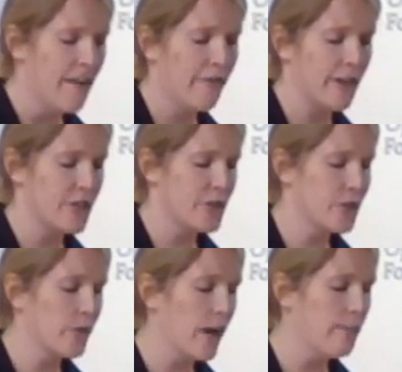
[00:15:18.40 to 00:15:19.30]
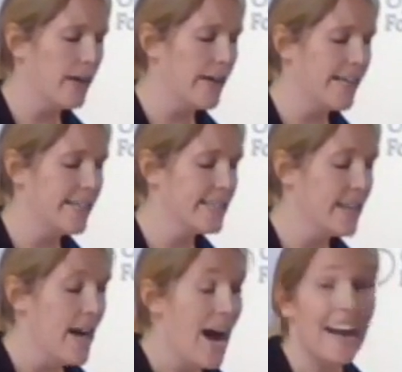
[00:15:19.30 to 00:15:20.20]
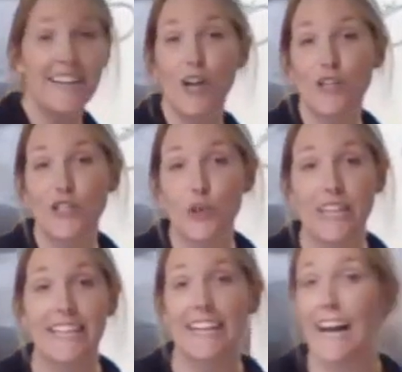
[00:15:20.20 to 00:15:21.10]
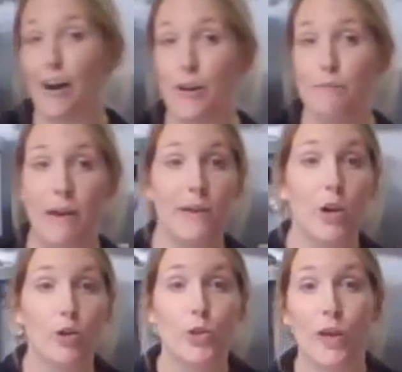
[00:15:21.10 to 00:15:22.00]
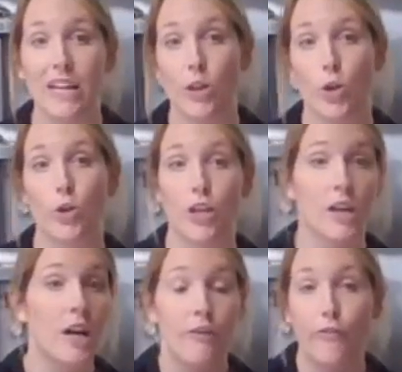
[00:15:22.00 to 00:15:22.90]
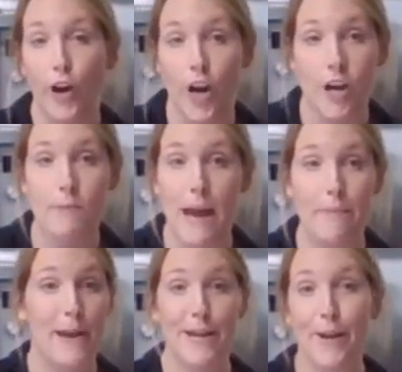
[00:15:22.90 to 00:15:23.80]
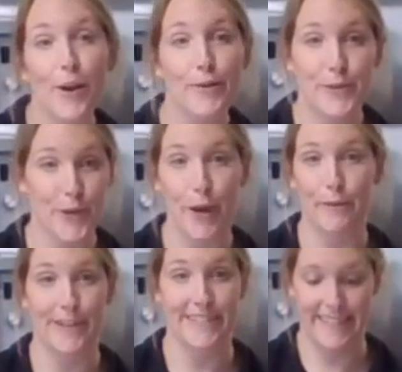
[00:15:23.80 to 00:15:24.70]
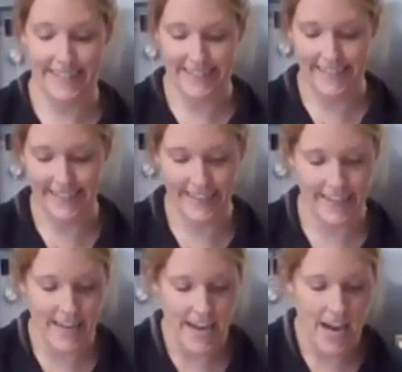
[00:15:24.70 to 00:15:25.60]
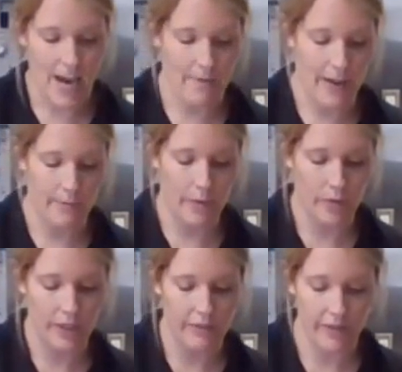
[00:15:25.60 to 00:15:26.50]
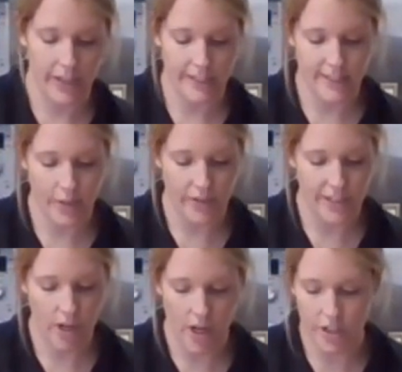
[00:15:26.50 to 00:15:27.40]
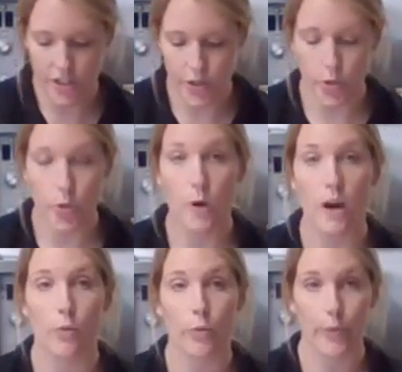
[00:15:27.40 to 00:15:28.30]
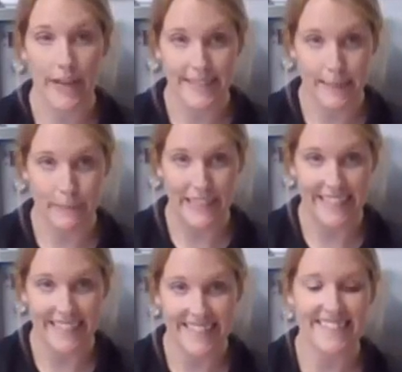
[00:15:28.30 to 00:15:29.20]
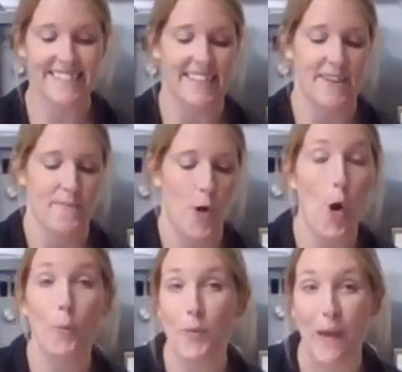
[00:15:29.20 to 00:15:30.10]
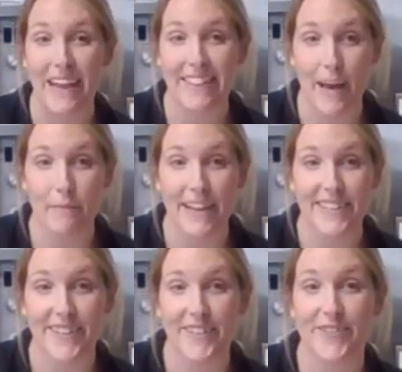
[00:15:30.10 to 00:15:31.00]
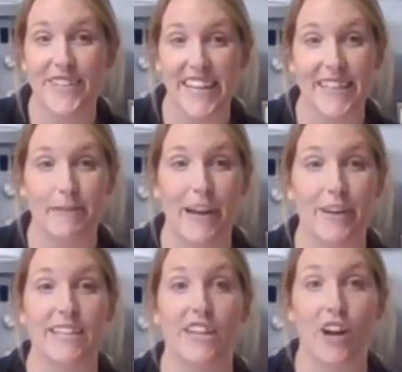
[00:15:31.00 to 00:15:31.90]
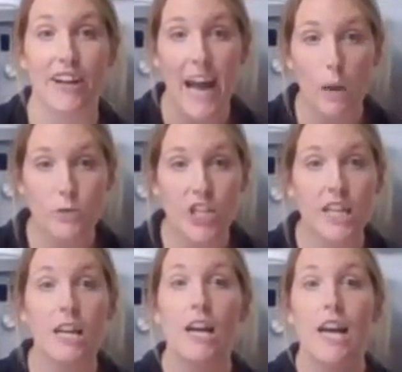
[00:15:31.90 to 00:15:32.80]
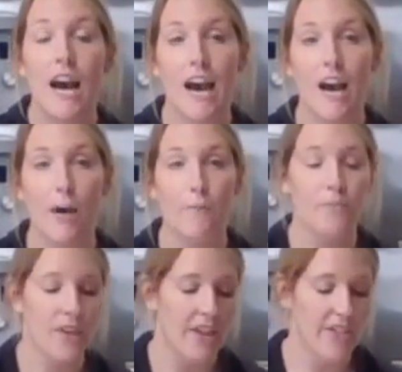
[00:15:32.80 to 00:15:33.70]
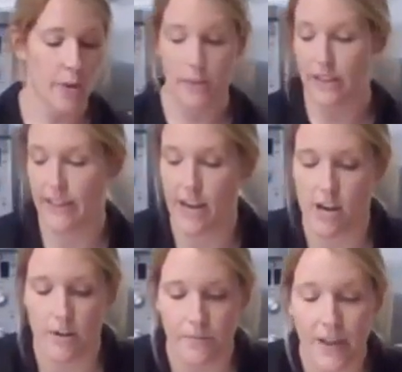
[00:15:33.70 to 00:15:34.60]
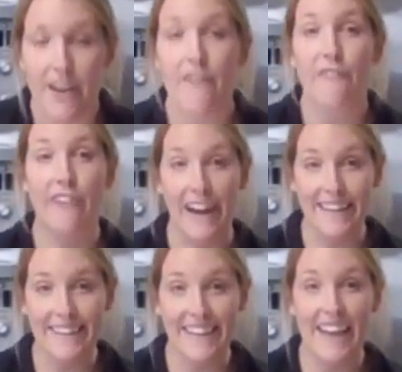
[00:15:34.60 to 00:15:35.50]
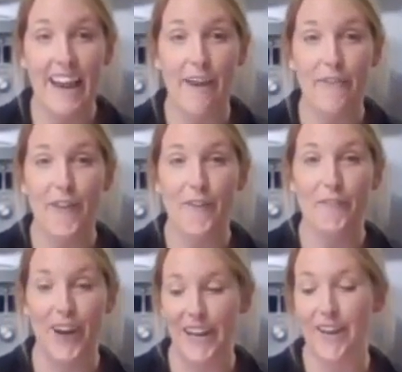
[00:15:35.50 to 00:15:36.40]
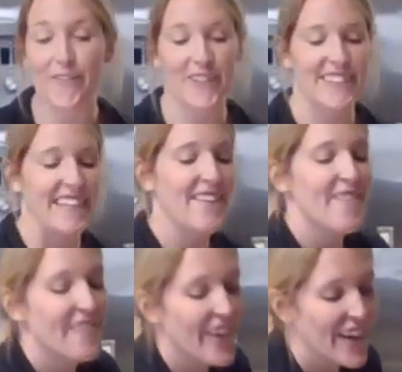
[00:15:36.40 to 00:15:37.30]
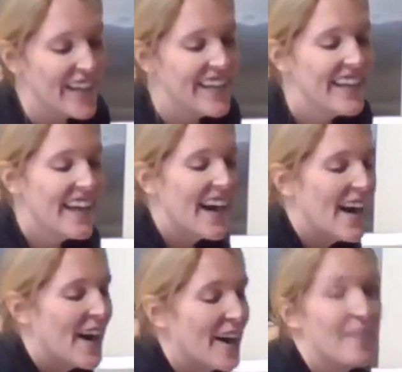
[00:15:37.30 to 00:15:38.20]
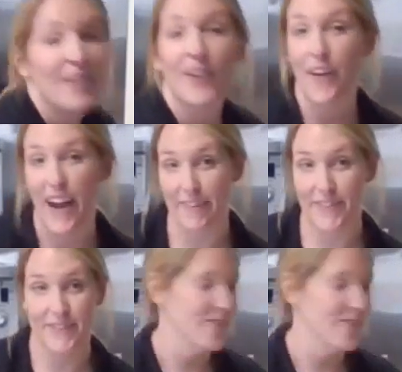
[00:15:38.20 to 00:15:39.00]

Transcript: fresh strawberries. I encourage you to get out and maybe go to a local farm and pick your own strawberries this season. That would be really fun. So these are our 2 recipes. I hope you make them. Make sure you check them out in our caption and they'll be there. Finally, I have one really fun craft